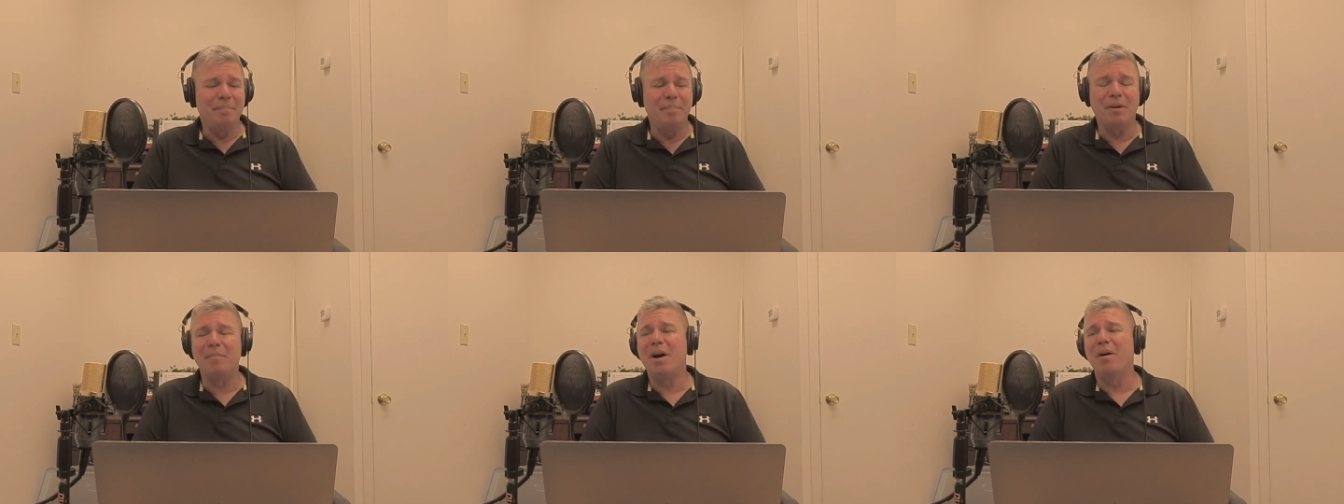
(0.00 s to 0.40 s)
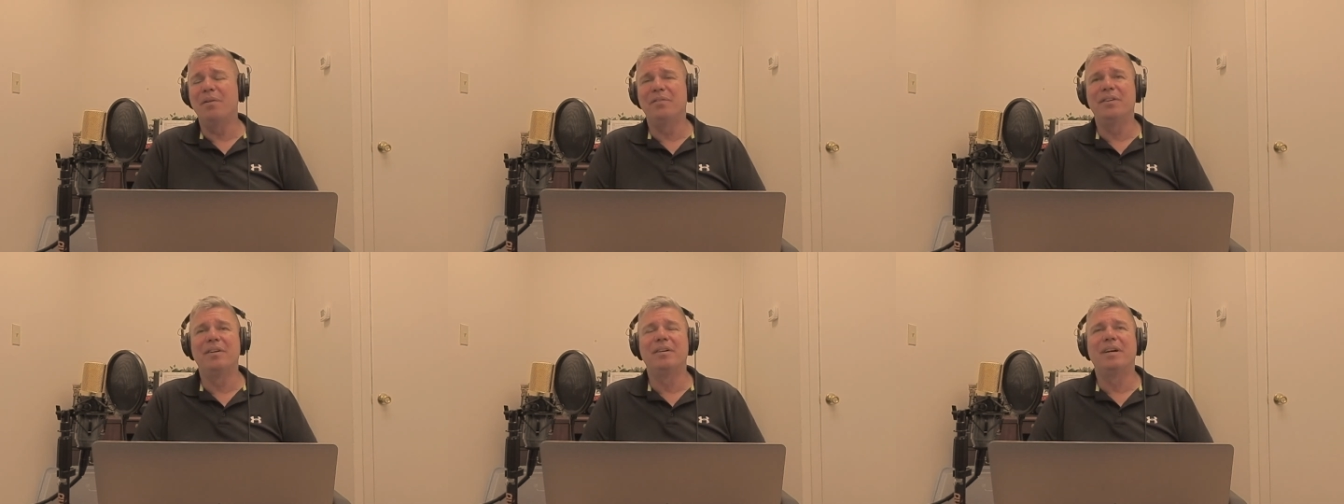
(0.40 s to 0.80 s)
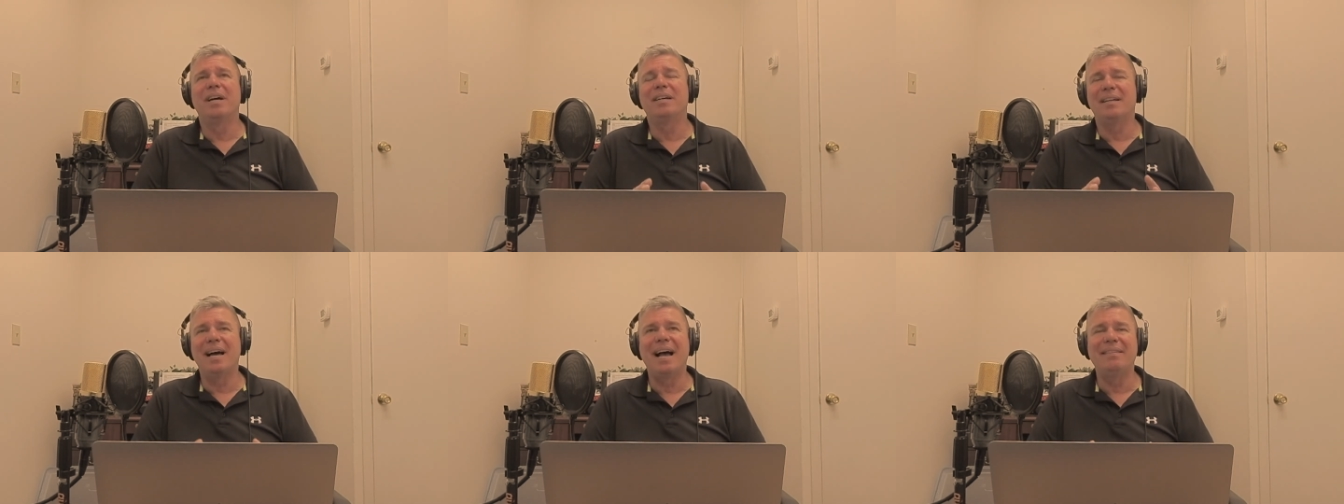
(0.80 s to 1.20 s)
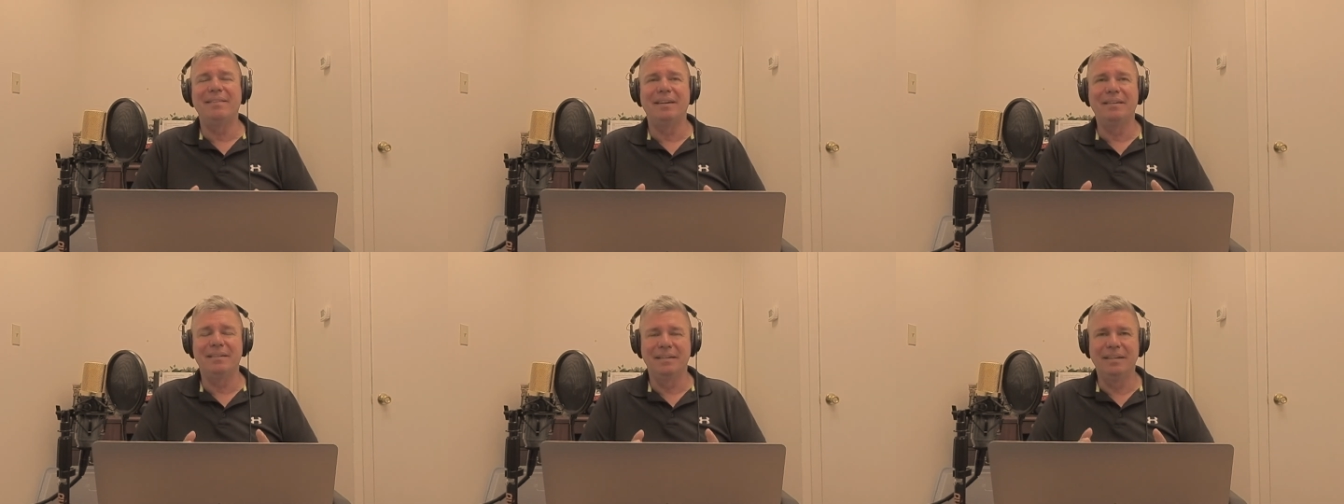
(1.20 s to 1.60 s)
Bill Maher is a
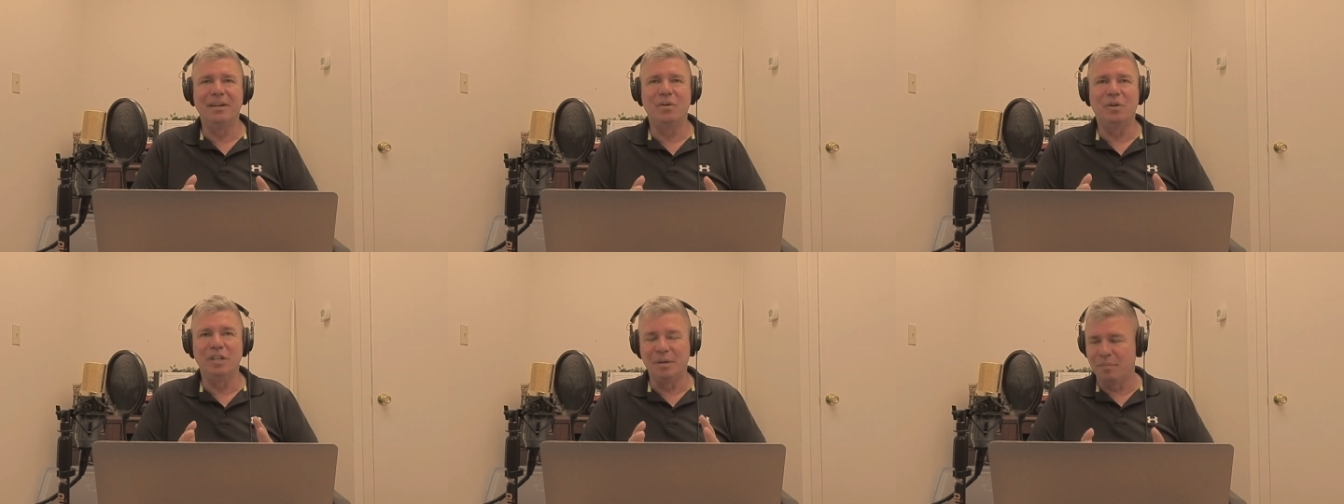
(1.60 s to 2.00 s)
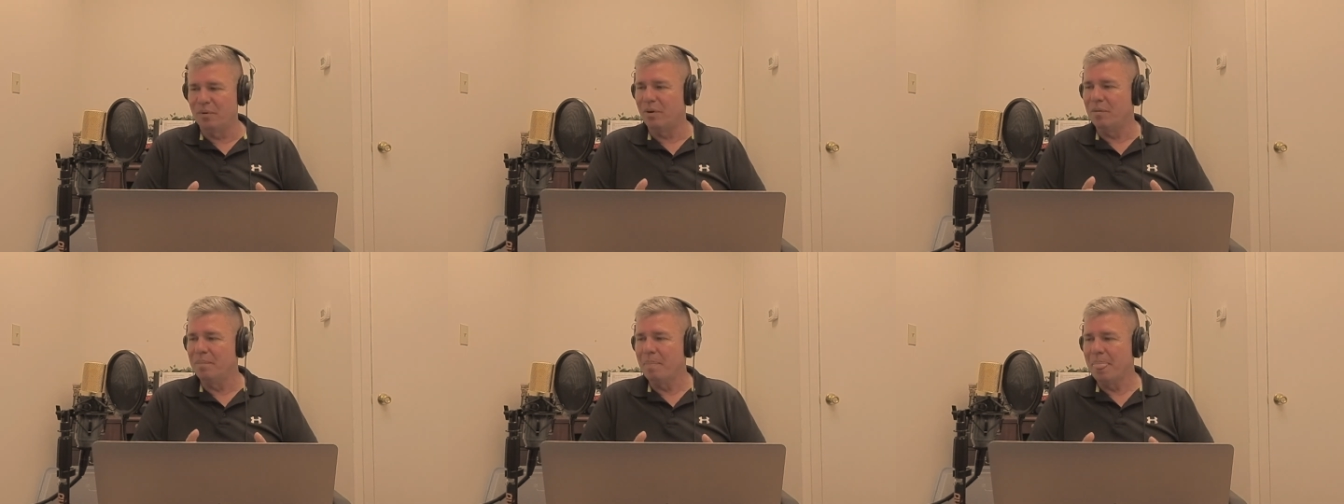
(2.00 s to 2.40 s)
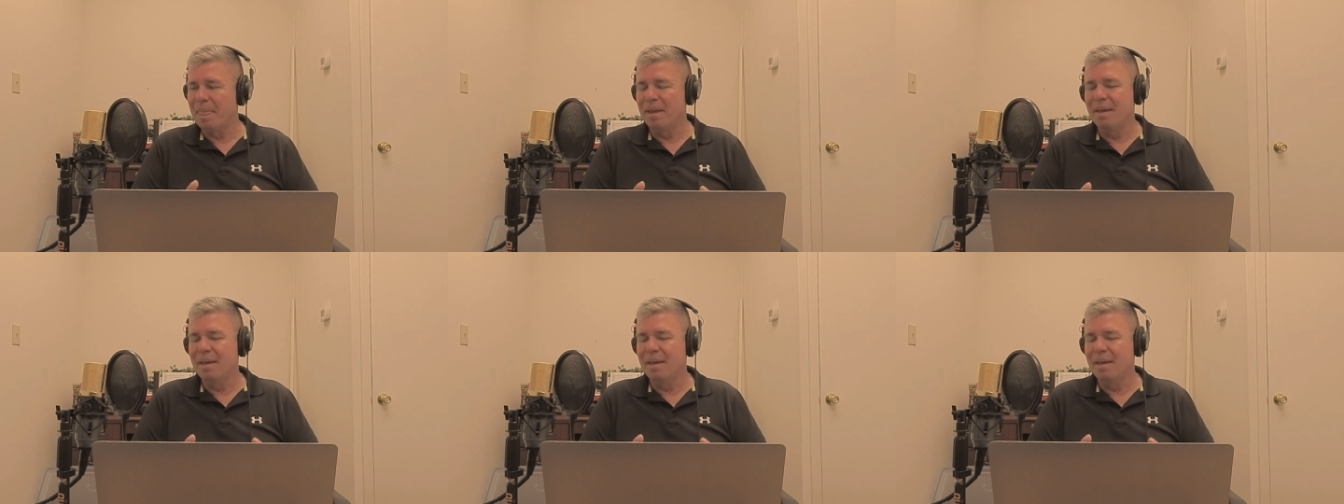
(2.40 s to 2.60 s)
classic, you know, liberal